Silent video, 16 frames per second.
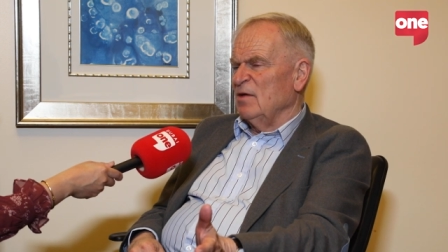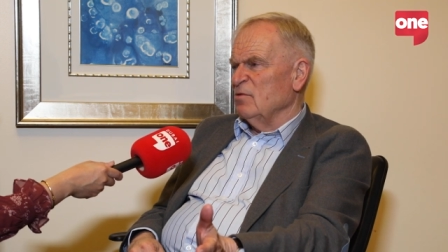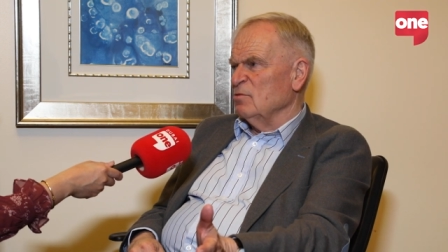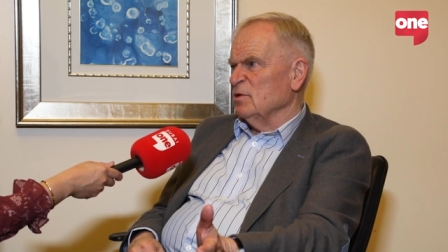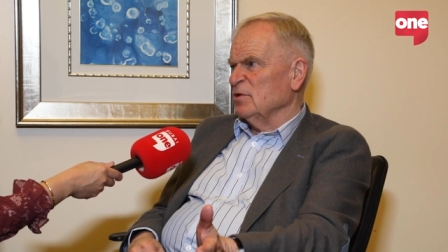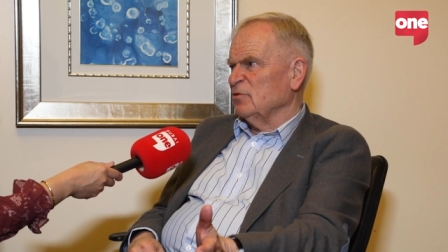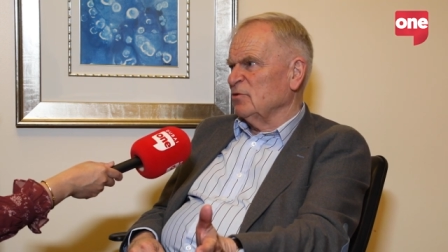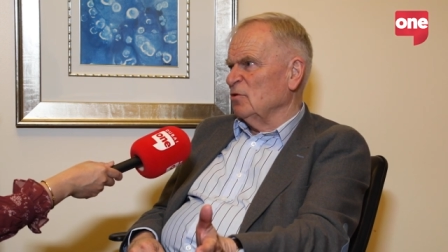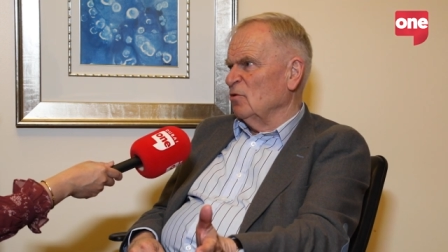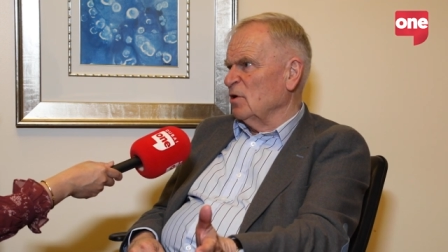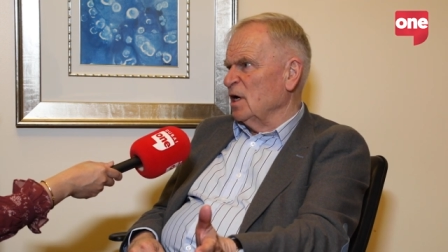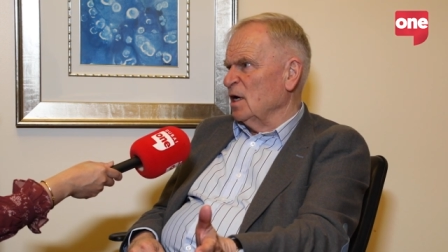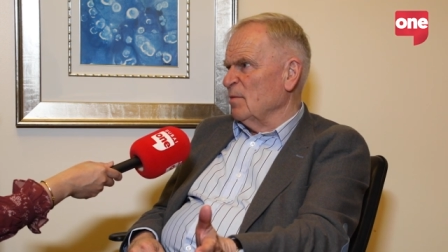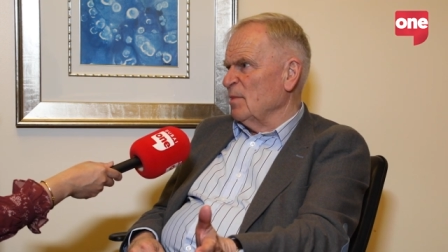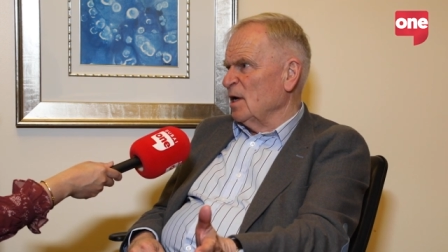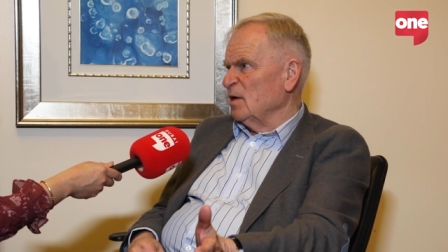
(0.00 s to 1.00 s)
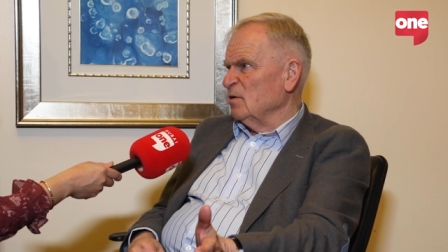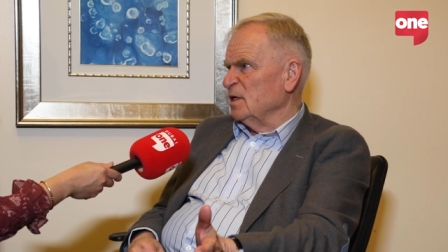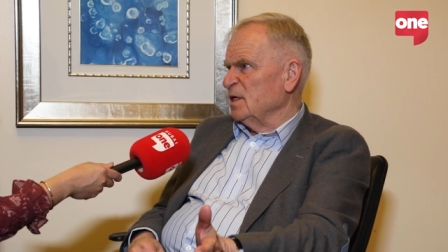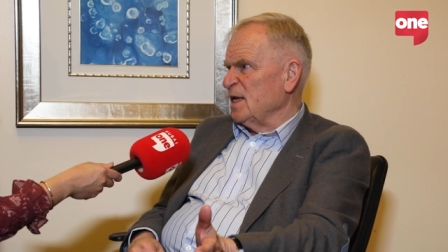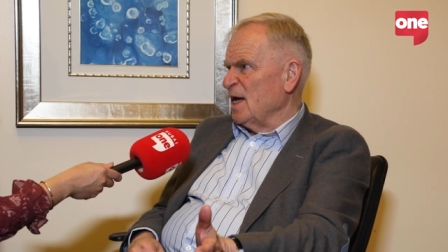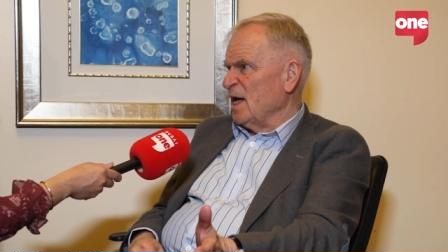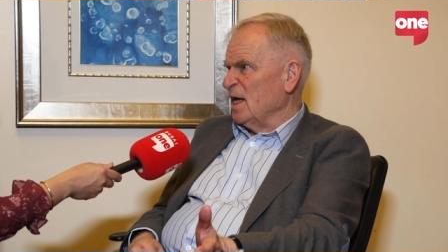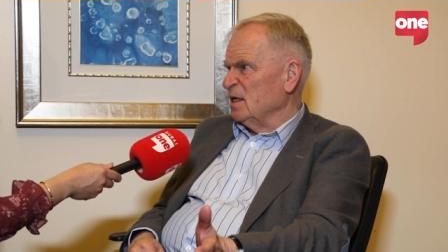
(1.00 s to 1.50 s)
everyone's talking about
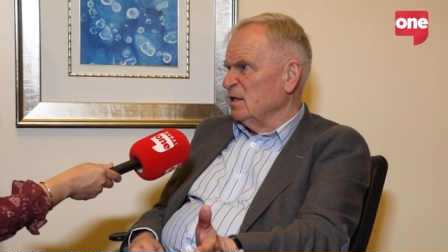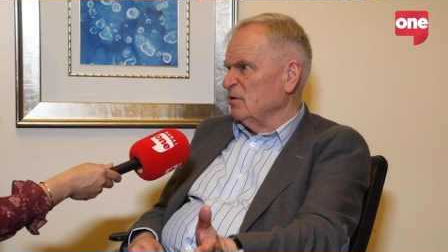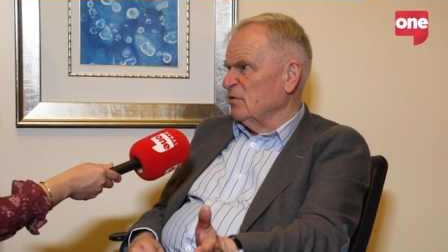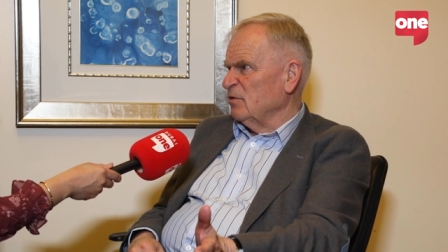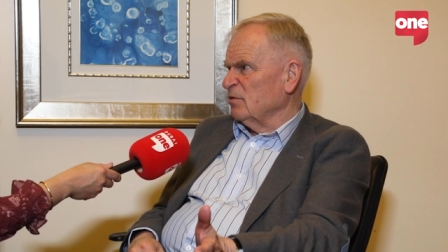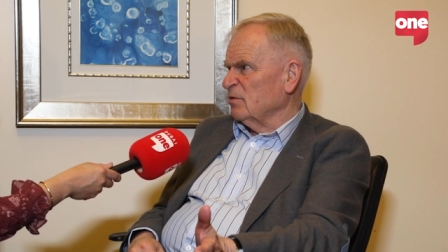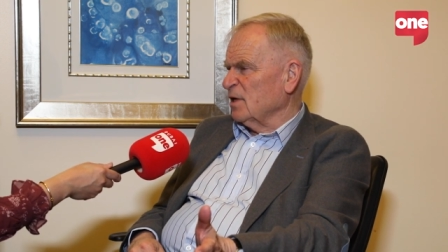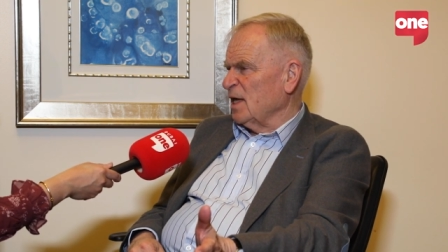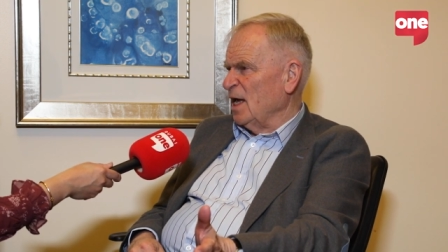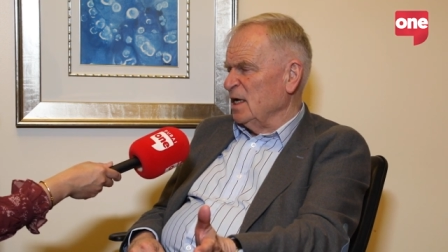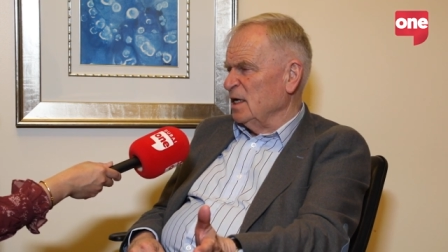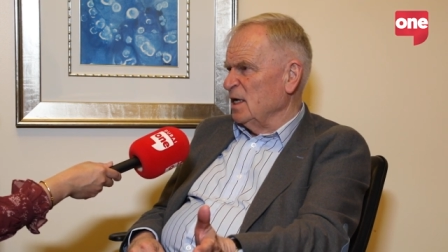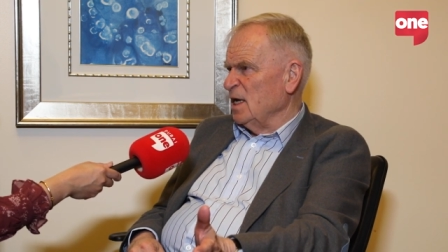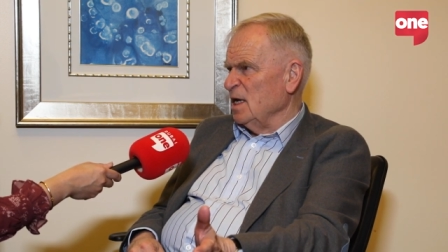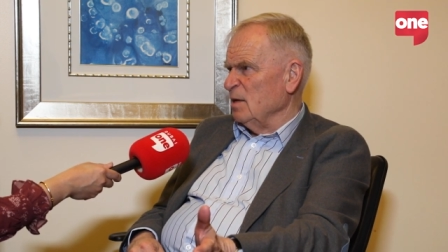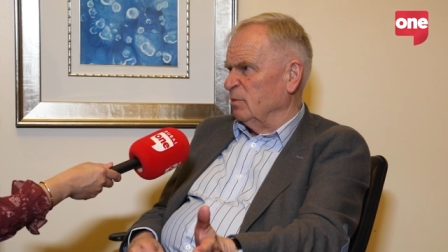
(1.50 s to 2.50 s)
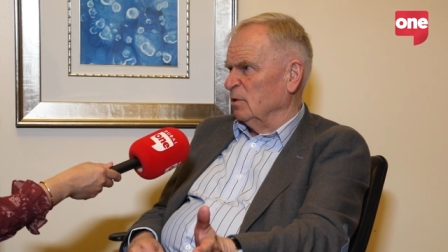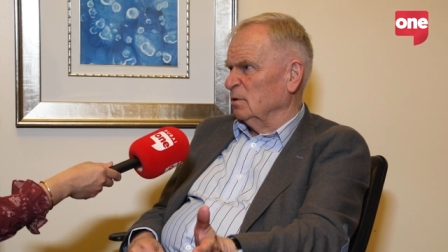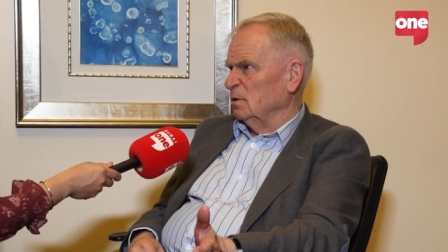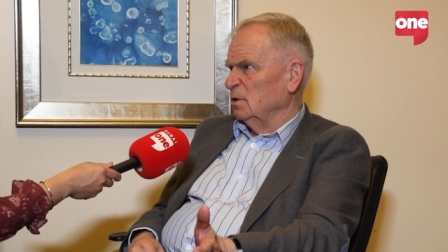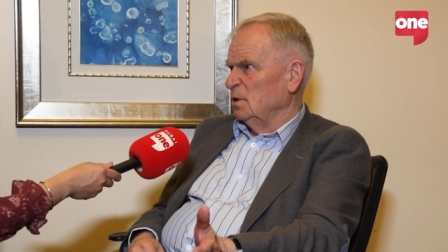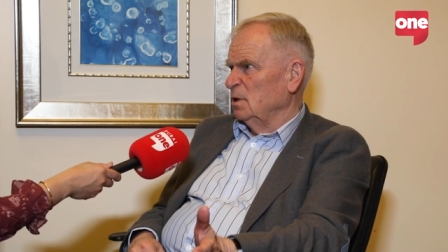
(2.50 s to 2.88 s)
Dad, Kane and Abel.